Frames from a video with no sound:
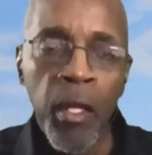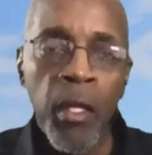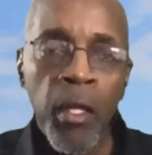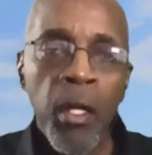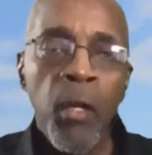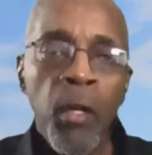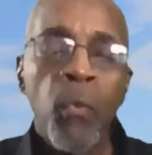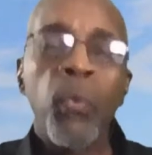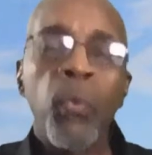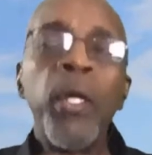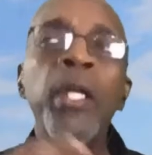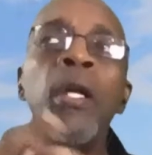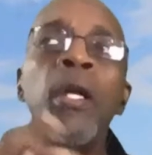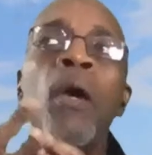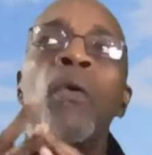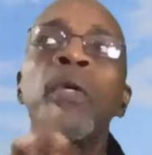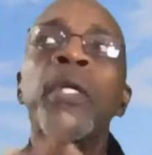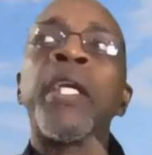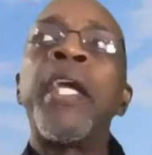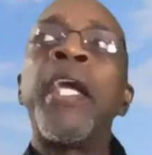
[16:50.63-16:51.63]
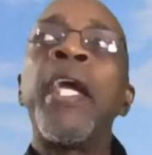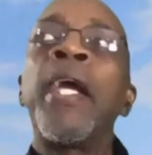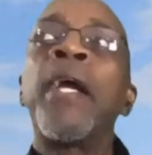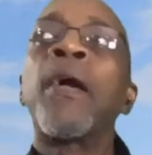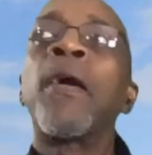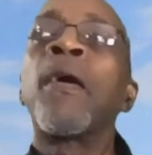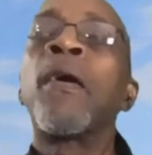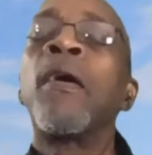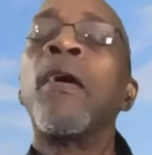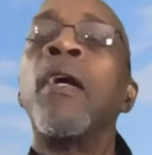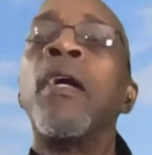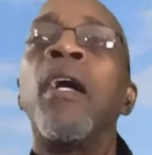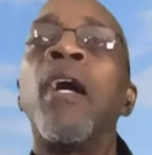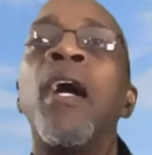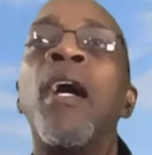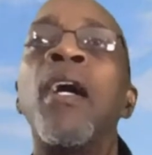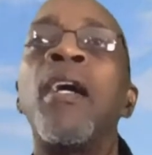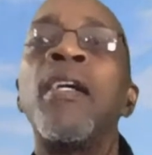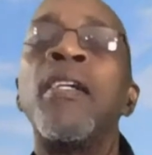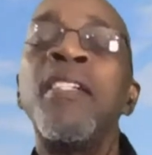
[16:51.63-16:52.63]
We don't care
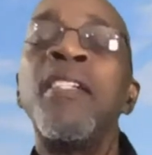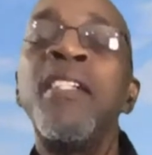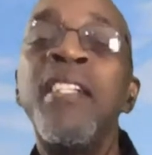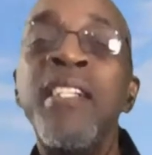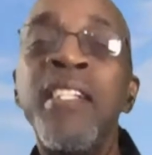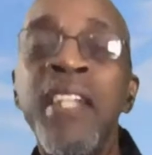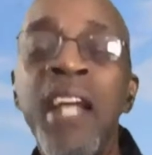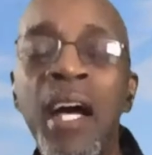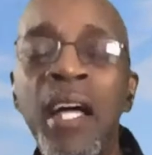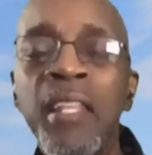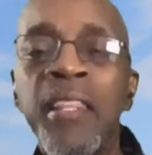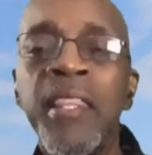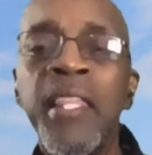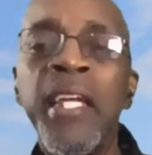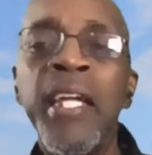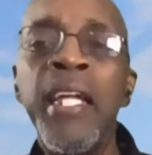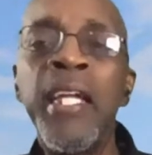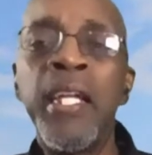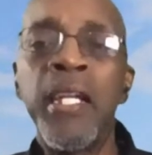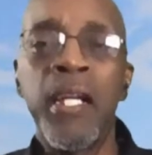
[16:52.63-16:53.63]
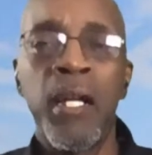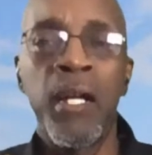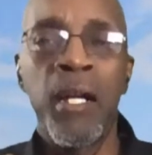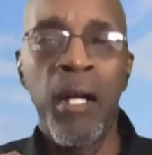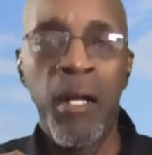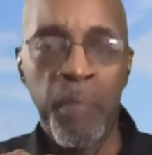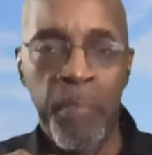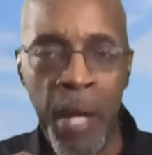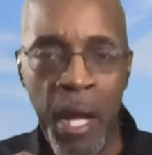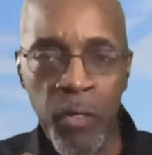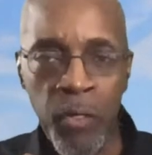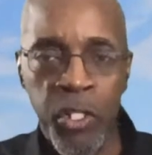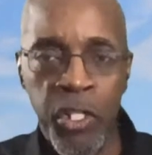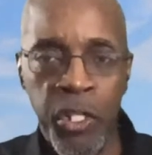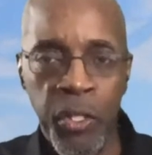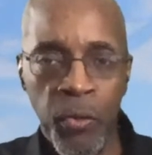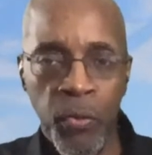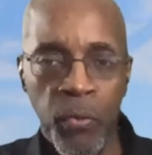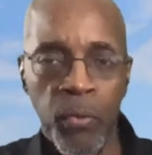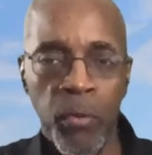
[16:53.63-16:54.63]
nothing about you.